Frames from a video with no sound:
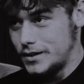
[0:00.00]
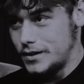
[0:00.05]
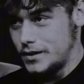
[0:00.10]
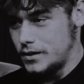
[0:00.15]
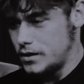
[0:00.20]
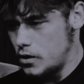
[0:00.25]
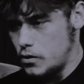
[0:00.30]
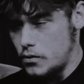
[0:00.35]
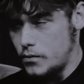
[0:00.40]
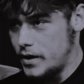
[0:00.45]

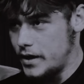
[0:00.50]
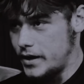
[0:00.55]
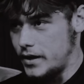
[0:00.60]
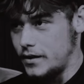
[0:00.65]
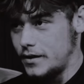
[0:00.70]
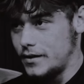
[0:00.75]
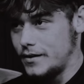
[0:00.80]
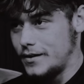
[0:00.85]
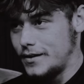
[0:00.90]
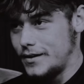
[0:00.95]
No way.
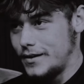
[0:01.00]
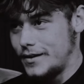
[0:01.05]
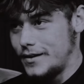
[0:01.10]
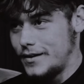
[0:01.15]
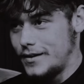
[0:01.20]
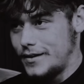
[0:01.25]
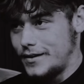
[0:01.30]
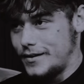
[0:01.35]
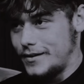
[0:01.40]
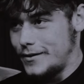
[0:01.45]

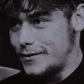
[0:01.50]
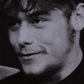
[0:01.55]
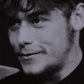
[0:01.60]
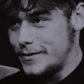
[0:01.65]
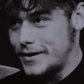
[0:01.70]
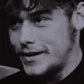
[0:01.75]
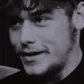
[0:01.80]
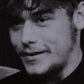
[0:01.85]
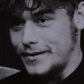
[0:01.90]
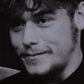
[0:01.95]
No
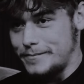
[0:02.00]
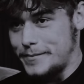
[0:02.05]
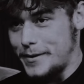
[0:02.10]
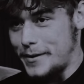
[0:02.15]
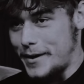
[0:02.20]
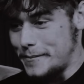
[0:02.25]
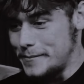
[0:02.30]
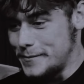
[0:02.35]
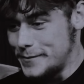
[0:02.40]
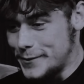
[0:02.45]
way. But
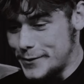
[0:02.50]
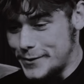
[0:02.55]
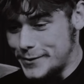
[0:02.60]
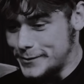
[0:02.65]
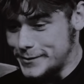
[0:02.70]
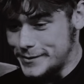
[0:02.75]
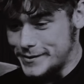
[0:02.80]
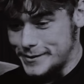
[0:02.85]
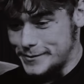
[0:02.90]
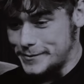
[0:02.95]
I'm not
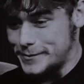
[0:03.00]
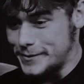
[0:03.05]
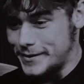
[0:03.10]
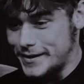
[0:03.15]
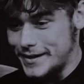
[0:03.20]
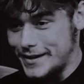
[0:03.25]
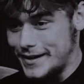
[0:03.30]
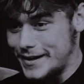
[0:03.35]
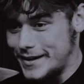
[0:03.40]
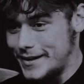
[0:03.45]
also
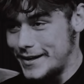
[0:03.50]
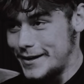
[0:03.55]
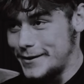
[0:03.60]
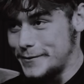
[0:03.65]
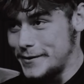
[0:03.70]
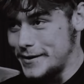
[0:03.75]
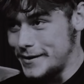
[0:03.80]
walking out that ring